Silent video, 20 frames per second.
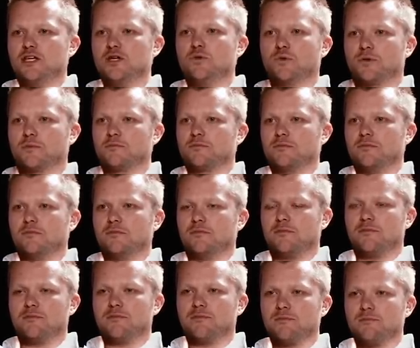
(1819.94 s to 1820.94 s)
you were
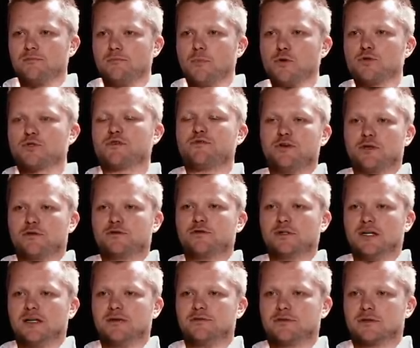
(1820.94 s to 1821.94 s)
most
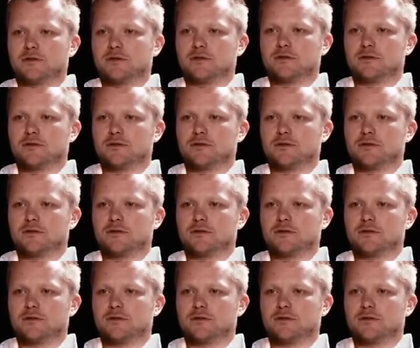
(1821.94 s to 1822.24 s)
fearful of?